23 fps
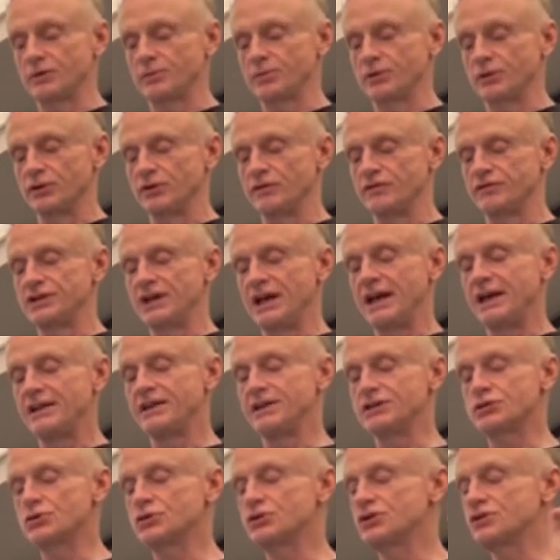approved.
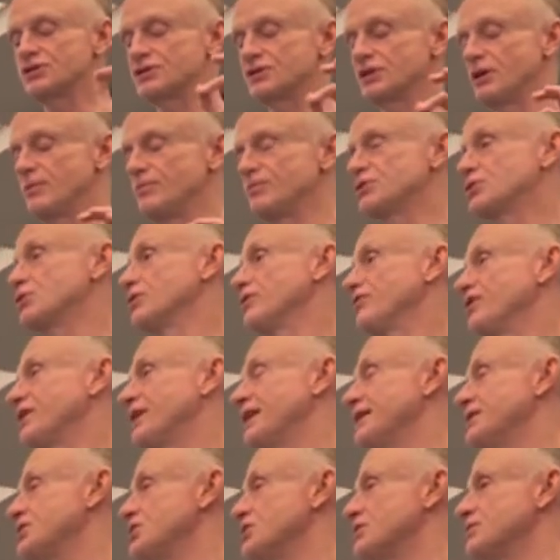These are just some
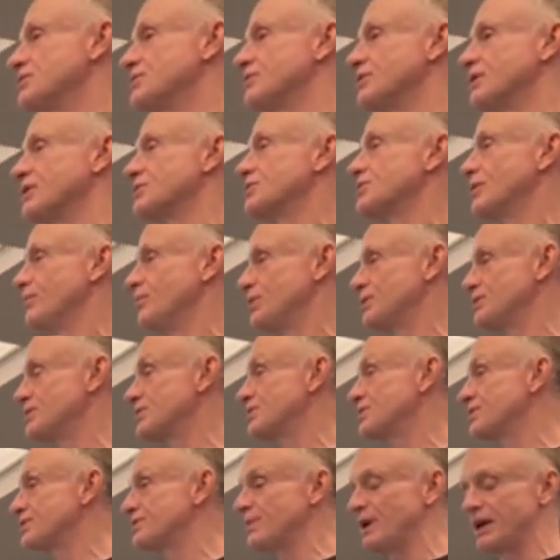certifications that some
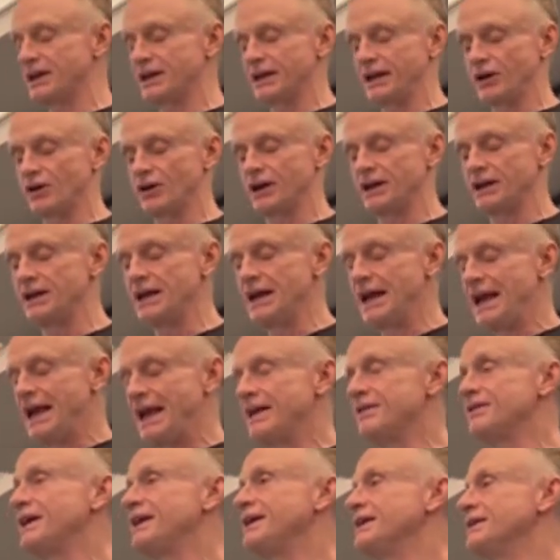businesses may carry,
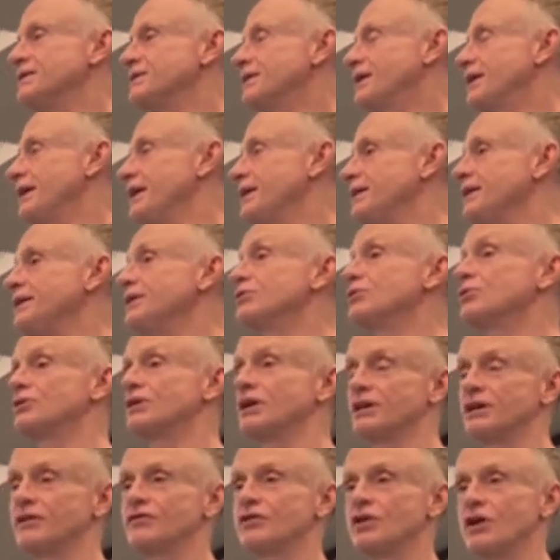and they indicate either
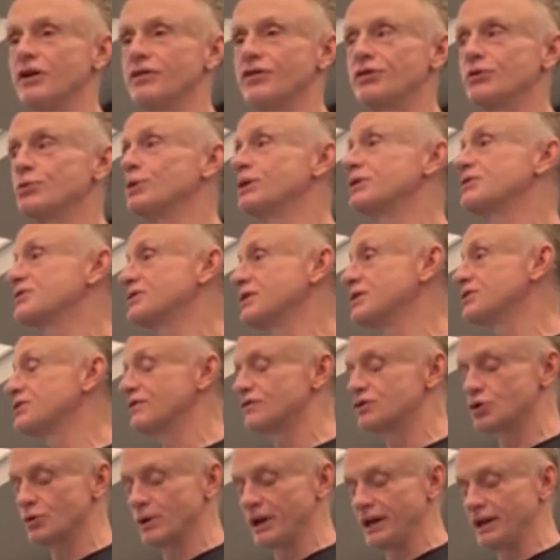that they've gone through
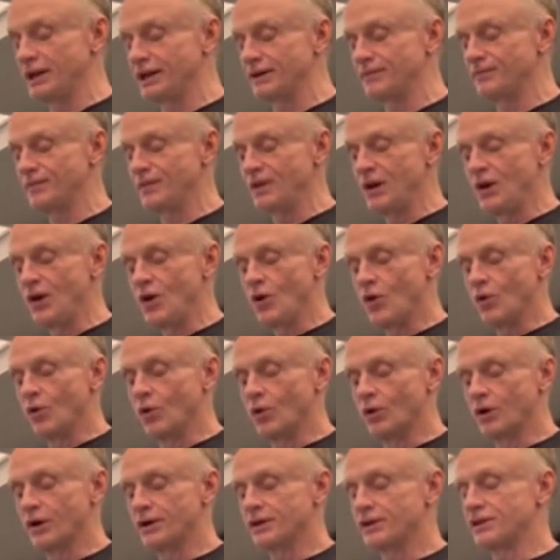extensive training
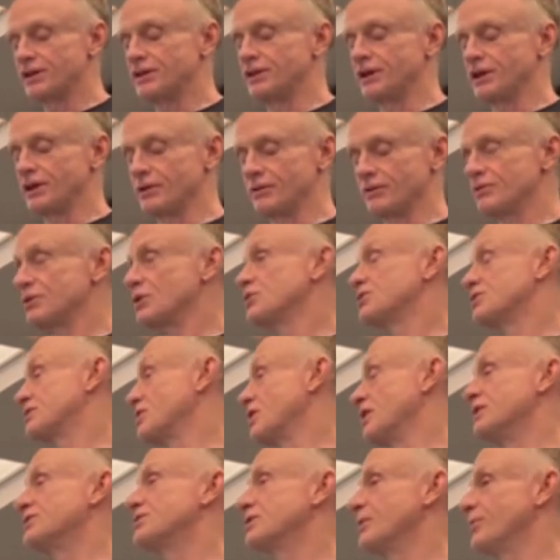or that they're
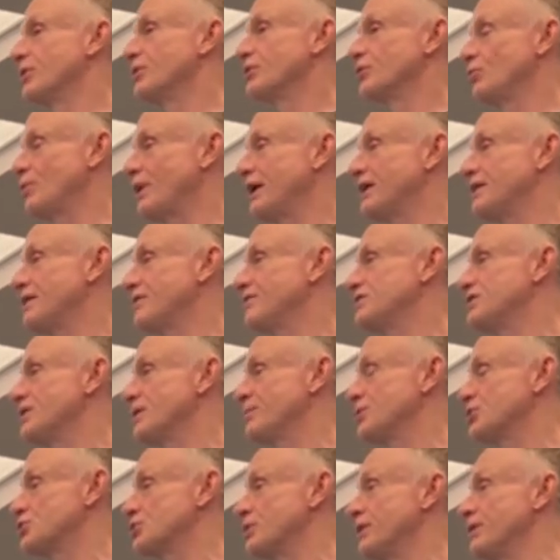in some other way they've
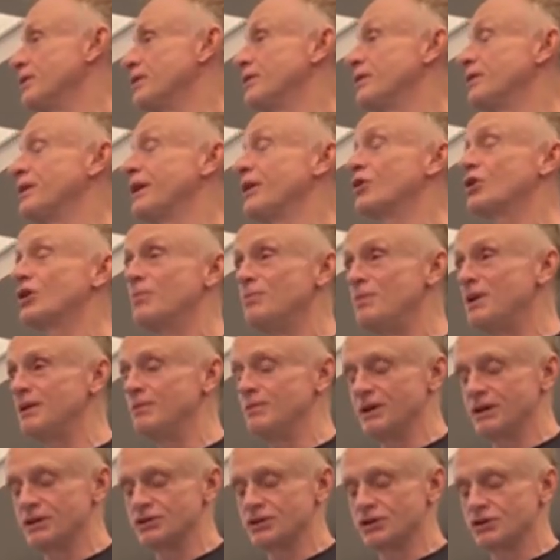demonstrated their
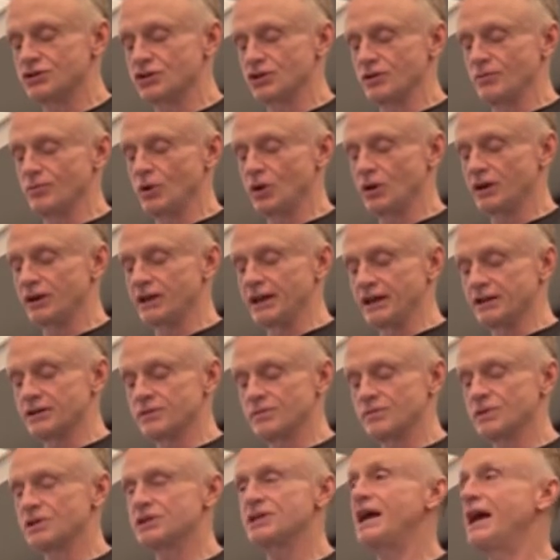commitment to the
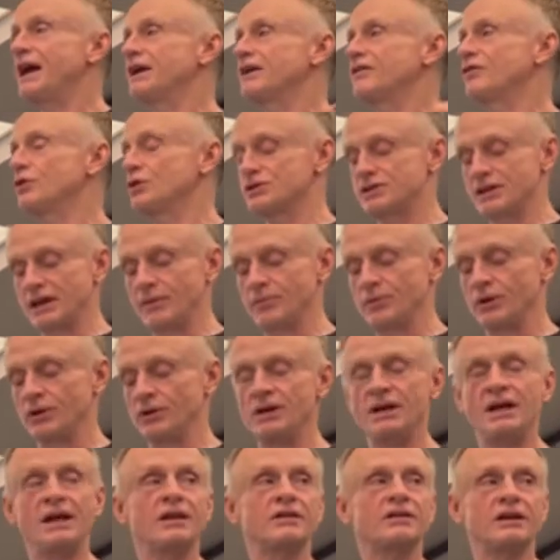market. TAG, for example,
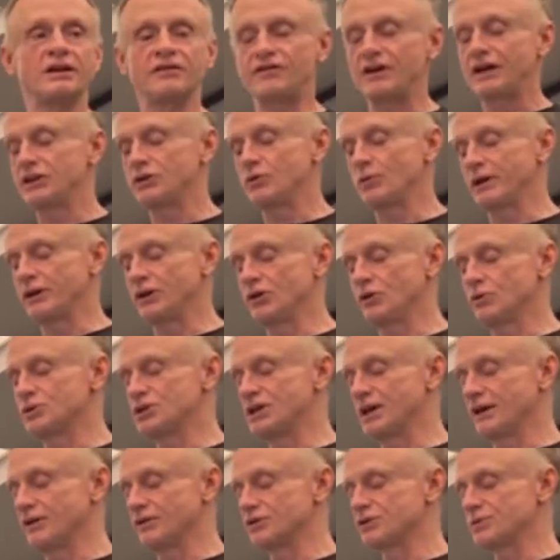they evaluate
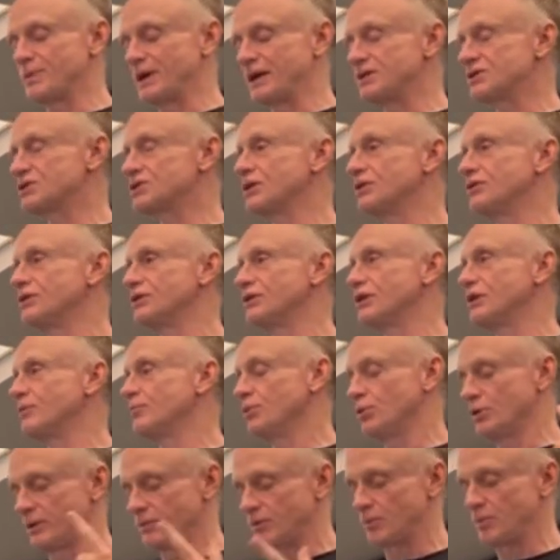hotels based on their
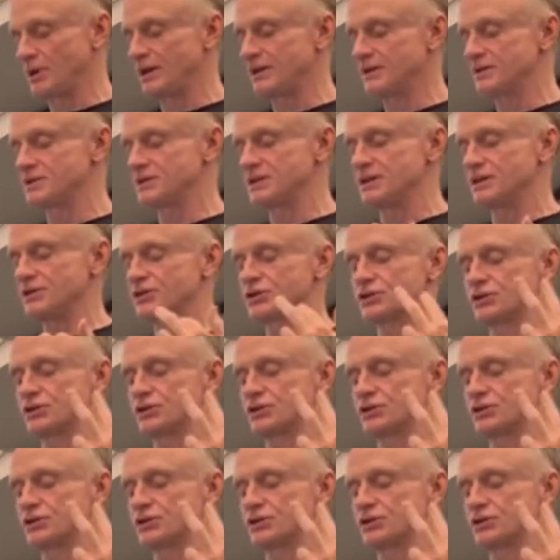employment policies,